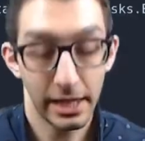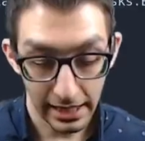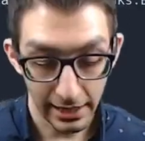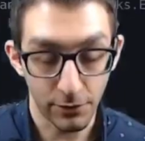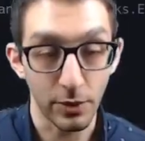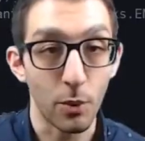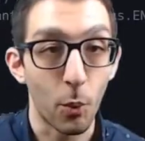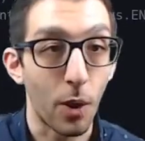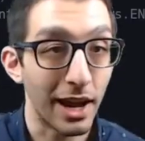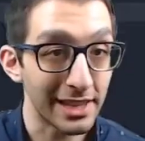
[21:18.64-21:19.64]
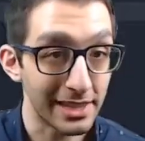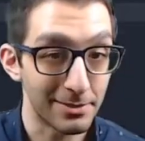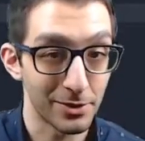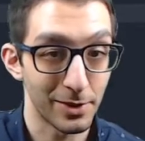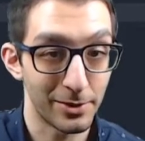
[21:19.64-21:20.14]
If we wanted them
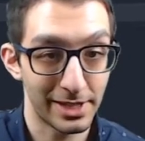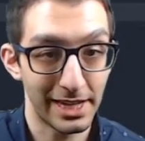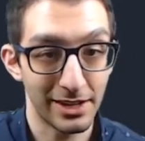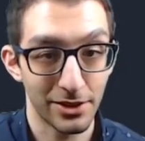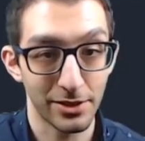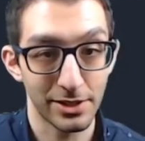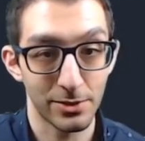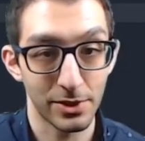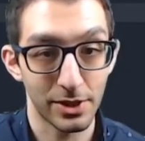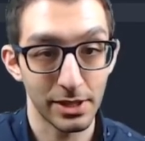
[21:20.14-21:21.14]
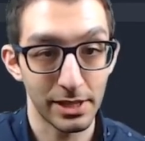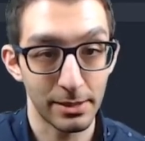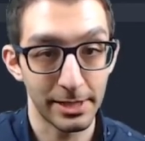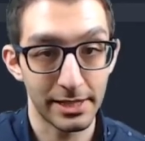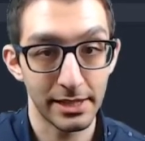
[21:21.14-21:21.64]
to rotate, although this would look a little
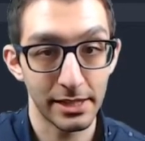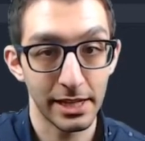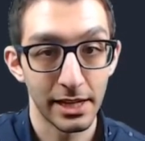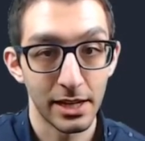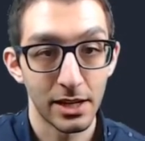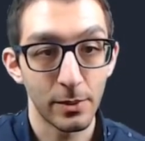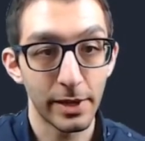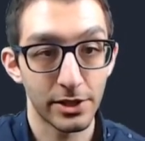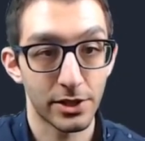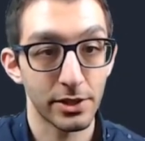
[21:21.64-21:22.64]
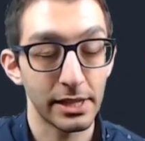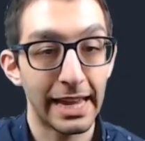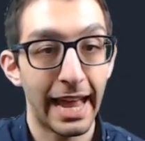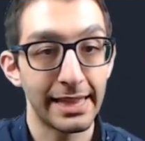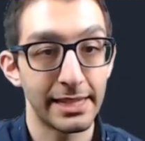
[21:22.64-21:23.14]
bit silly, we could certainly
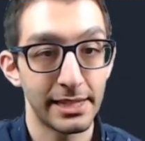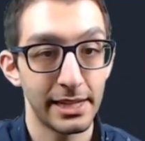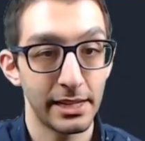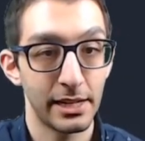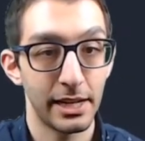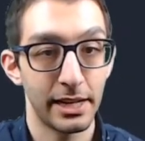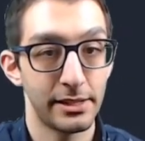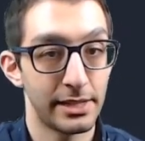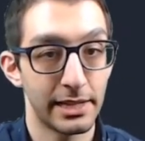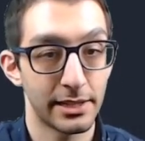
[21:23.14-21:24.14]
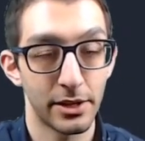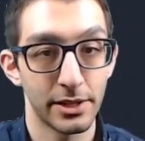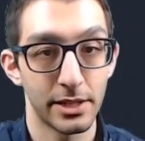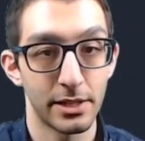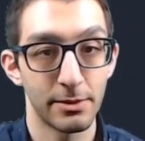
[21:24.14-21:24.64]
add this in and test that our
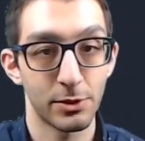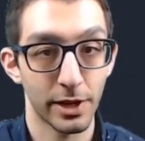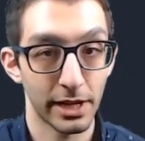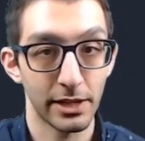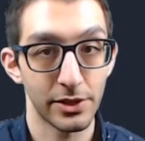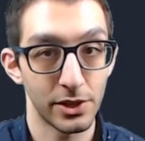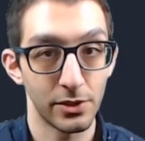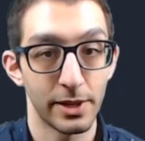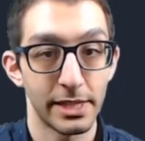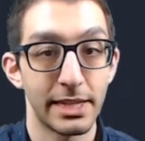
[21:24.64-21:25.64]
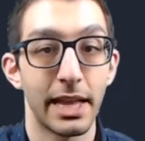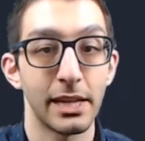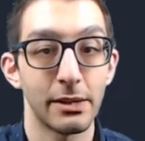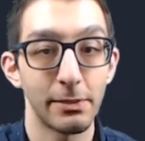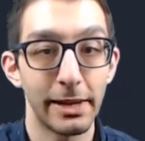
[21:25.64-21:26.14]
system is working there too. It's not
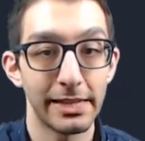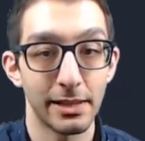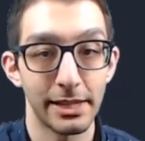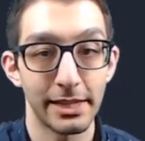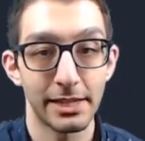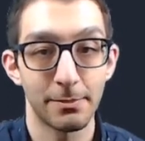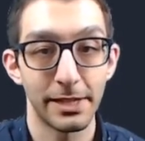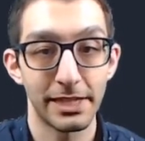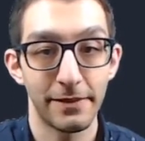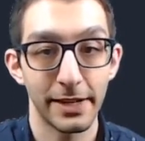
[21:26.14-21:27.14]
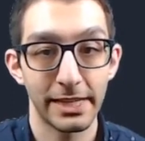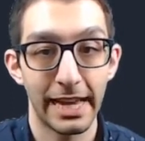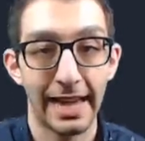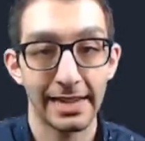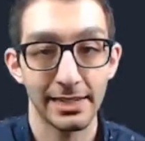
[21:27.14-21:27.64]
like we made something that's specific
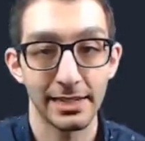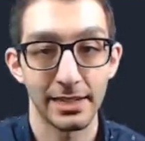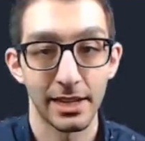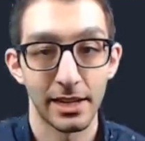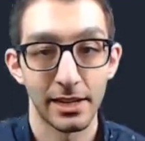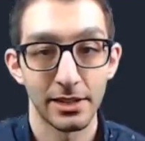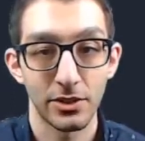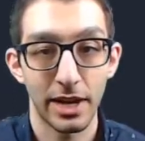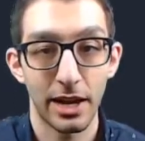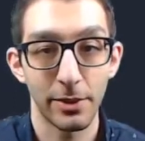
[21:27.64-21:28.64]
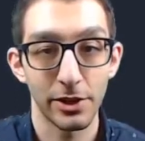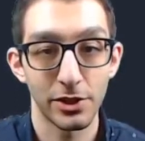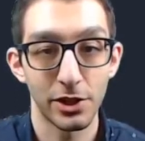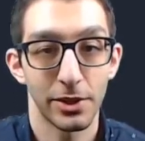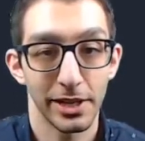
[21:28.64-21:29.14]
to axes. So now we are
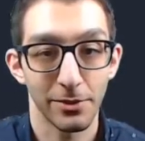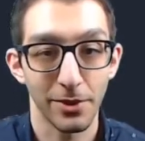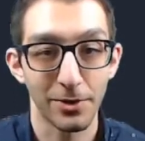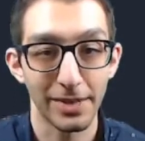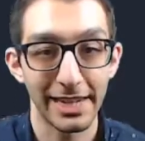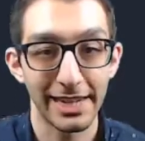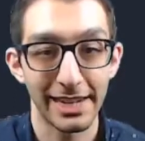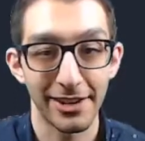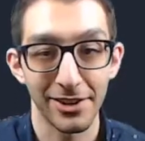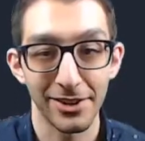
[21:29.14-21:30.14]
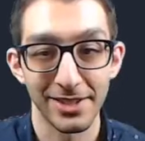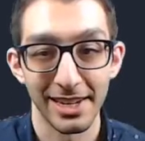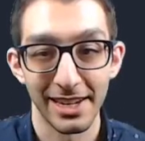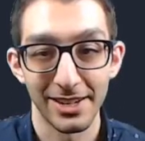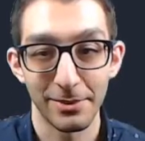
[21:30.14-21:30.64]
shooting rotated arrows,
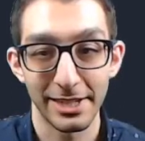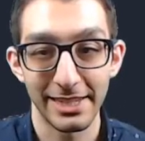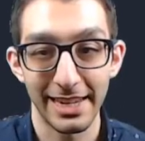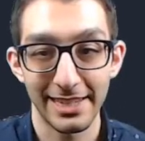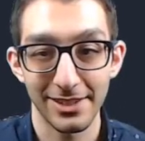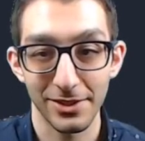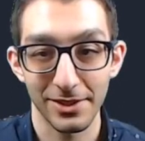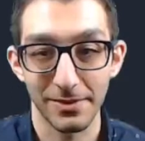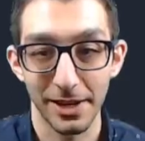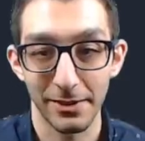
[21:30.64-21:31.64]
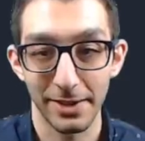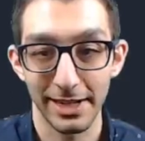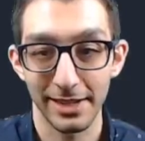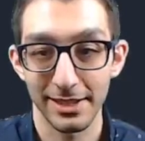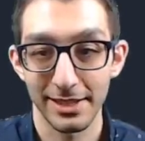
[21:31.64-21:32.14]
which yes, looks very
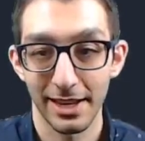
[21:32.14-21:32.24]
ridiculous.